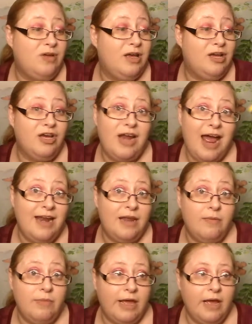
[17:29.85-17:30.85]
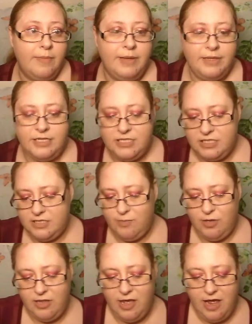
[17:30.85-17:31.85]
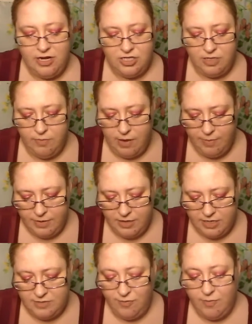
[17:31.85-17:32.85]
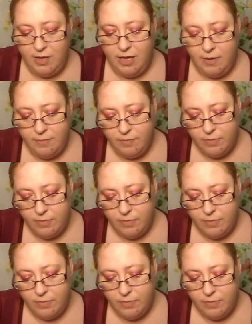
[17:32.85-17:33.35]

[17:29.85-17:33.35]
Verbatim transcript: a good item like I mean this is something that actually might be nice for me